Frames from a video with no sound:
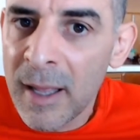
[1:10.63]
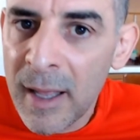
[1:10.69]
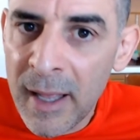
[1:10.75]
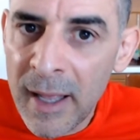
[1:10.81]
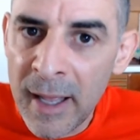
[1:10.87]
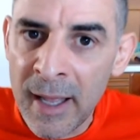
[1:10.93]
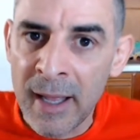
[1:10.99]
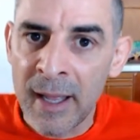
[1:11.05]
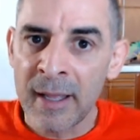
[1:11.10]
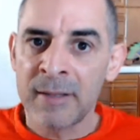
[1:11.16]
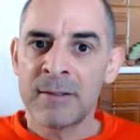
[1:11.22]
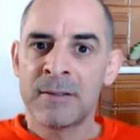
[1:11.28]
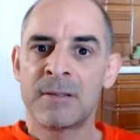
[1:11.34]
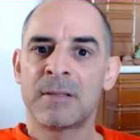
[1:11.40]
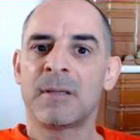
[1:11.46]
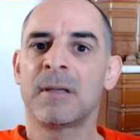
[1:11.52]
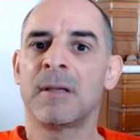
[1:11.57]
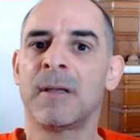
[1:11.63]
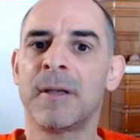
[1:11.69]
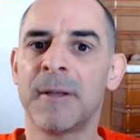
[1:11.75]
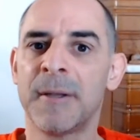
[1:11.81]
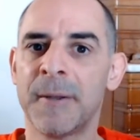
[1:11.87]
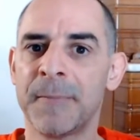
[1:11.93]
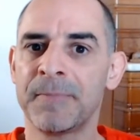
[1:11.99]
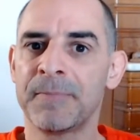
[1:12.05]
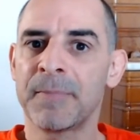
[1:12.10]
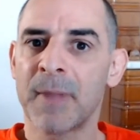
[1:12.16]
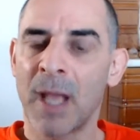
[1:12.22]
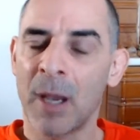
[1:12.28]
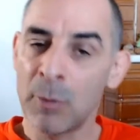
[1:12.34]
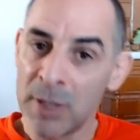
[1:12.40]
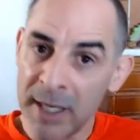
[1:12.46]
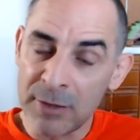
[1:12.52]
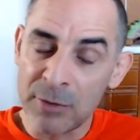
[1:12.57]
And I
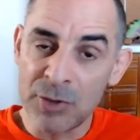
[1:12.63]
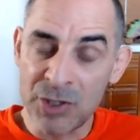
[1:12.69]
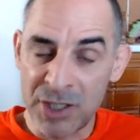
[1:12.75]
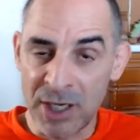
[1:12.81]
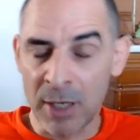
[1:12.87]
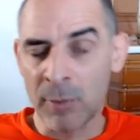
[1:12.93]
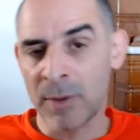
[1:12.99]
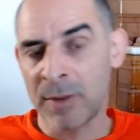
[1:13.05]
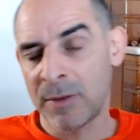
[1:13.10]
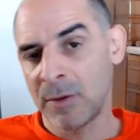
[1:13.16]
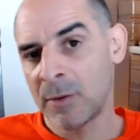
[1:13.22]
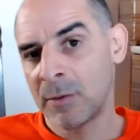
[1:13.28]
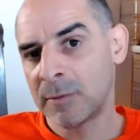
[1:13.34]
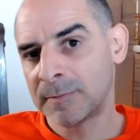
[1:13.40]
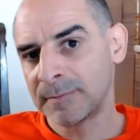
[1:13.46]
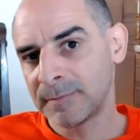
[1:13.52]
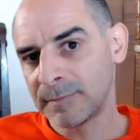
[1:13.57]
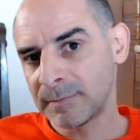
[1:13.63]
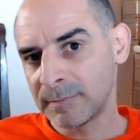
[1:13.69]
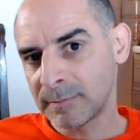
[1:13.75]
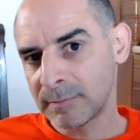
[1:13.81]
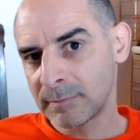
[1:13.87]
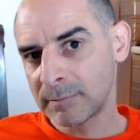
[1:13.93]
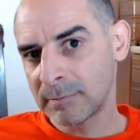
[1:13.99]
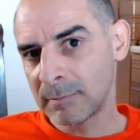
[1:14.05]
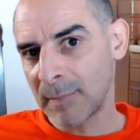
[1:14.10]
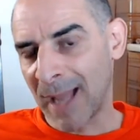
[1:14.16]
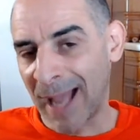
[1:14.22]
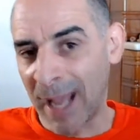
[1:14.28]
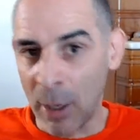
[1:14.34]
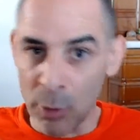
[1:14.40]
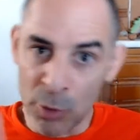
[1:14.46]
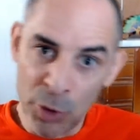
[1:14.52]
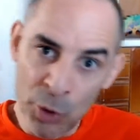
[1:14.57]
would like to share with you
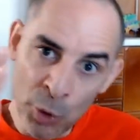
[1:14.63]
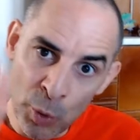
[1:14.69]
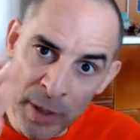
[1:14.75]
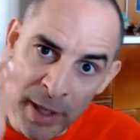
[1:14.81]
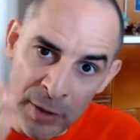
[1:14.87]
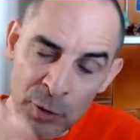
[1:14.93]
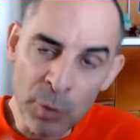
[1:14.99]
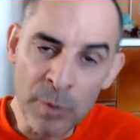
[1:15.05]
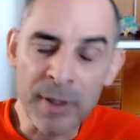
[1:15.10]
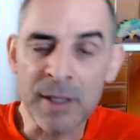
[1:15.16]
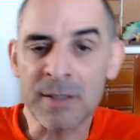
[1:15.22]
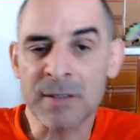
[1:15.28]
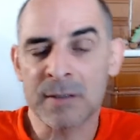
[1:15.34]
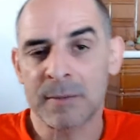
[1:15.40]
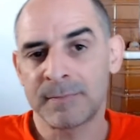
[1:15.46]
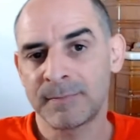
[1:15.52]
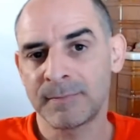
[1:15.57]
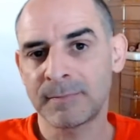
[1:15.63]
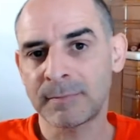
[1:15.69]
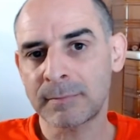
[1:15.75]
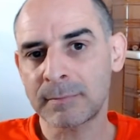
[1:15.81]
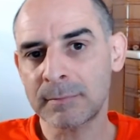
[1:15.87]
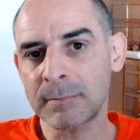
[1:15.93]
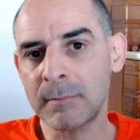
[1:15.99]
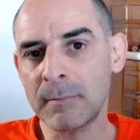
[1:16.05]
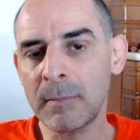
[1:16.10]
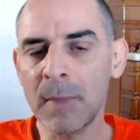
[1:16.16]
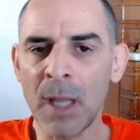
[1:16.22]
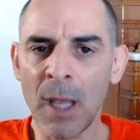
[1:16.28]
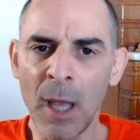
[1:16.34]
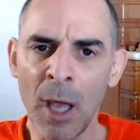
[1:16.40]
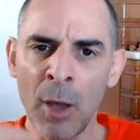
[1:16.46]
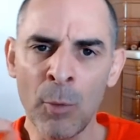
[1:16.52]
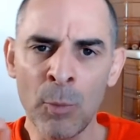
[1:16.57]
how you can do this
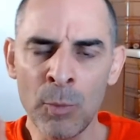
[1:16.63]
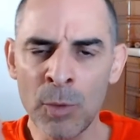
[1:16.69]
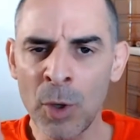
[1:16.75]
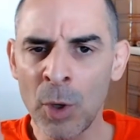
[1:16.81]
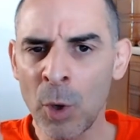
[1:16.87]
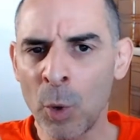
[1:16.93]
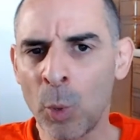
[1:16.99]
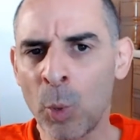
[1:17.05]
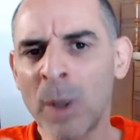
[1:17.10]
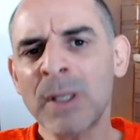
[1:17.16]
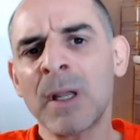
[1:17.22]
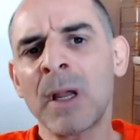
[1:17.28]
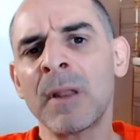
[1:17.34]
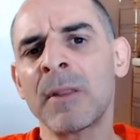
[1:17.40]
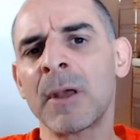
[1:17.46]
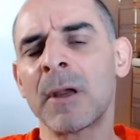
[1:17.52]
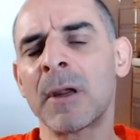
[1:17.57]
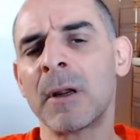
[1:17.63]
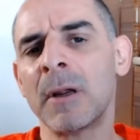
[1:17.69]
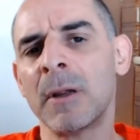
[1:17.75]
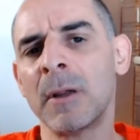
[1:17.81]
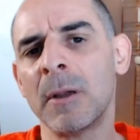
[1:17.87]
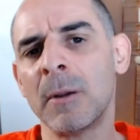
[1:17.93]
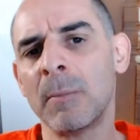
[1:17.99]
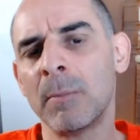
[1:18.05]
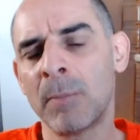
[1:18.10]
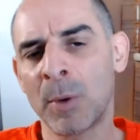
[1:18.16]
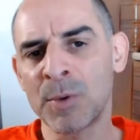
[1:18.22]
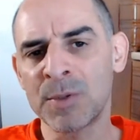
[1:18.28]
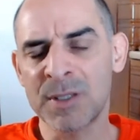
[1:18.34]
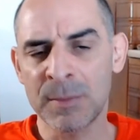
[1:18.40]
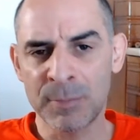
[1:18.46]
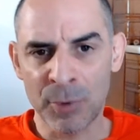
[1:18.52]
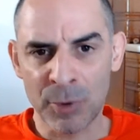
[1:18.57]
and what are the
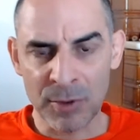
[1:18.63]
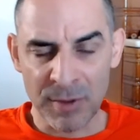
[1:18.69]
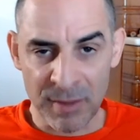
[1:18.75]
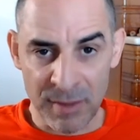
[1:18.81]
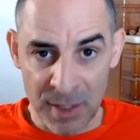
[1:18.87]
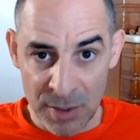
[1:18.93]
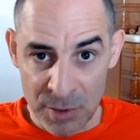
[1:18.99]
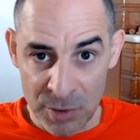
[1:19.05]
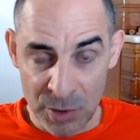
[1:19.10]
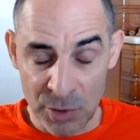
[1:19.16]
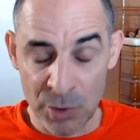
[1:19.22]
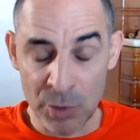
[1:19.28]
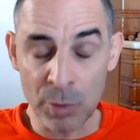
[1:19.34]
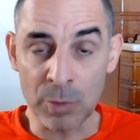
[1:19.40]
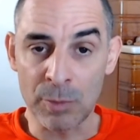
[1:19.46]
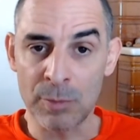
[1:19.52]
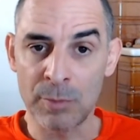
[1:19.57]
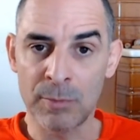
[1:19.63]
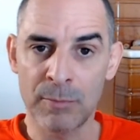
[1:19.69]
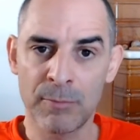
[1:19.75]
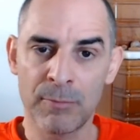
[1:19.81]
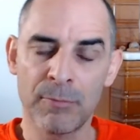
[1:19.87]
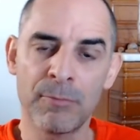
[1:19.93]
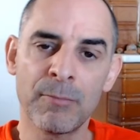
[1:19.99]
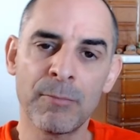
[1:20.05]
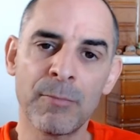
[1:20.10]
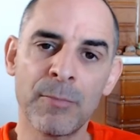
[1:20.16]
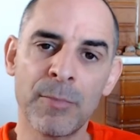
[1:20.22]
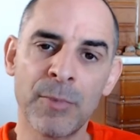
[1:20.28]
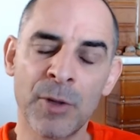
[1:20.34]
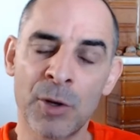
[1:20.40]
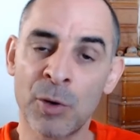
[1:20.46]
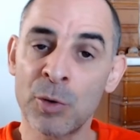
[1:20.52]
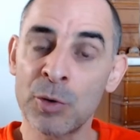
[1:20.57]
most important things to do,
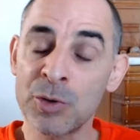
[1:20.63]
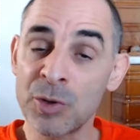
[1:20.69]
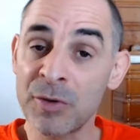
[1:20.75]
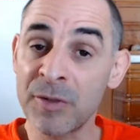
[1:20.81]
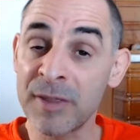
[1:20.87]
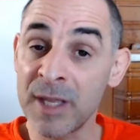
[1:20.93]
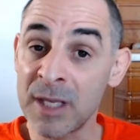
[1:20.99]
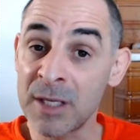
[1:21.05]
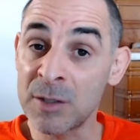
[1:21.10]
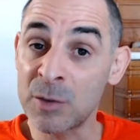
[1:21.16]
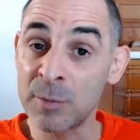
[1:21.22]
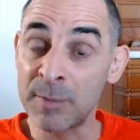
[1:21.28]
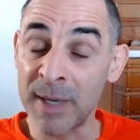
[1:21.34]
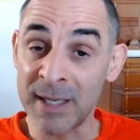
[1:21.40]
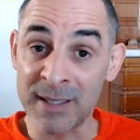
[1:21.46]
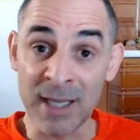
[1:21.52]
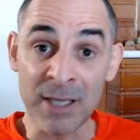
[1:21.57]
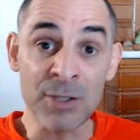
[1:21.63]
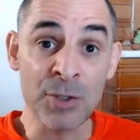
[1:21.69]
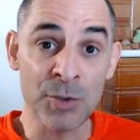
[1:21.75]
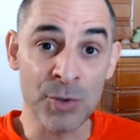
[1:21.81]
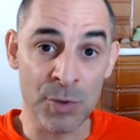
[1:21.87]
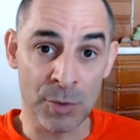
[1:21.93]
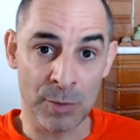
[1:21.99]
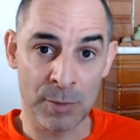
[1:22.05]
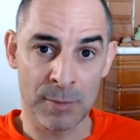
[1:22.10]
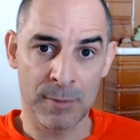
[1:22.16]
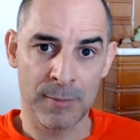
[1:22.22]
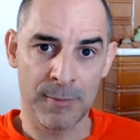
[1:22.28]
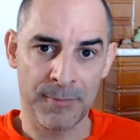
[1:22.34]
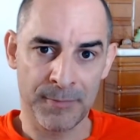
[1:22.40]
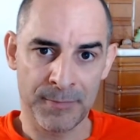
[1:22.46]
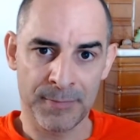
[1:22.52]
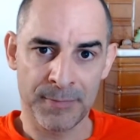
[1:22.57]
the crucial things to pay attention to.
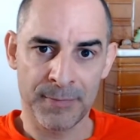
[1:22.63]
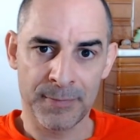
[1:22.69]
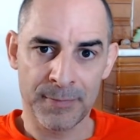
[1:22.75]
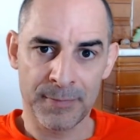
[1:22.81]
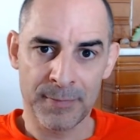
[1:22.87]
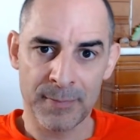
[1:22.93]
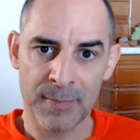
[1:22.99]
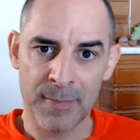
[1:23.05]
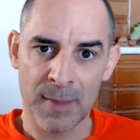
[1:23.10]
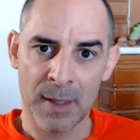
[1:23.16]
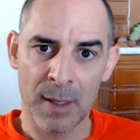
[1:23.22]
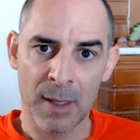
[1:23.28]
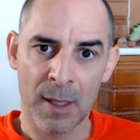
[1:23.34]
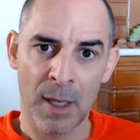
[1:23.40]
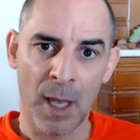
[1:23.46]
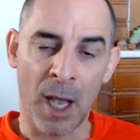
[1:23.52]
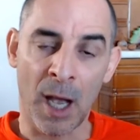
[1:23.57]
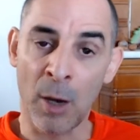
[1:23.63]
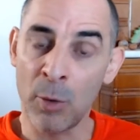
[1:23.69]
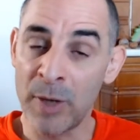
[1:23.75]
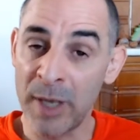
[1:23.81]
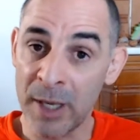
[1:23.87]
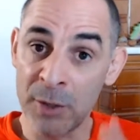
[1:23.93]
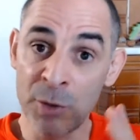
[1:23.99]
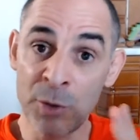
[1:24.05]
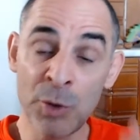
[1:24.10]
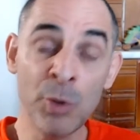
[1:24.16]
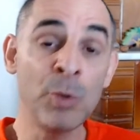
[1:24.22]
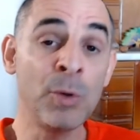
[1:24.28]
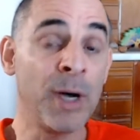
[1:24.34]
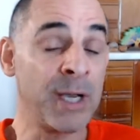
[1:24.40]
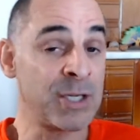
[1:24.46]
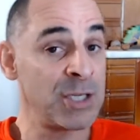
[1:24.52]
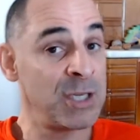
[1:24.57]
How can you
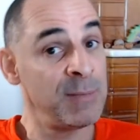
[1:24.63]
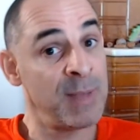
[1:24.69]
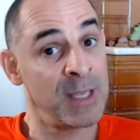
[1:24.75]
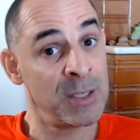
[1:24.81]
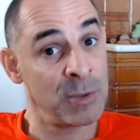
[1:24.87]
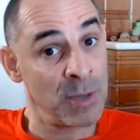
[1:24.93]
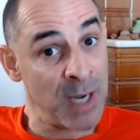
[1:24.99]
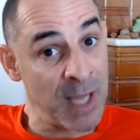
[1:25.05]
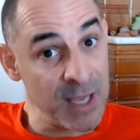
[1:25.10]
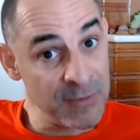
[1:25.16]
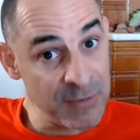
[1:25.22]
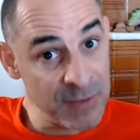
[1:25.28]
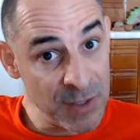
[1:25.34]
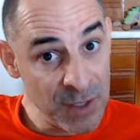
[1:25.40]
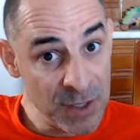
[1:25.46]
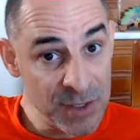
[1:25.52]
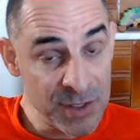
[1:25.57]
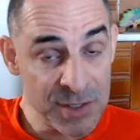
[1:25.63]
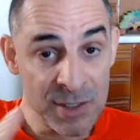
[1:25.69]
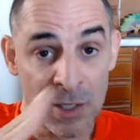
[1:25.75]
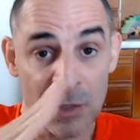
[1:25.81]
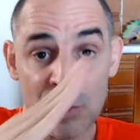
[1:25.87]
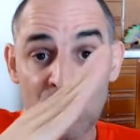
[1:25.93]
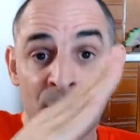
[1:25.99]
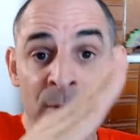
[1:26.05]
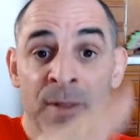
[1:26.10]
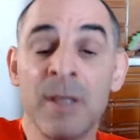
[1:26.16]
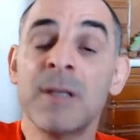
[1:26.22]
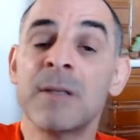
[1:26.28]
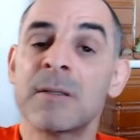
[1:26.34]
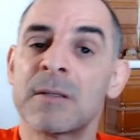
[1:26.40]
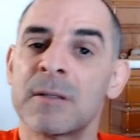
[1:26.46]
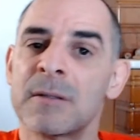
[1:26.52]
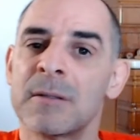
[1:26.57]
actually make your life start doing this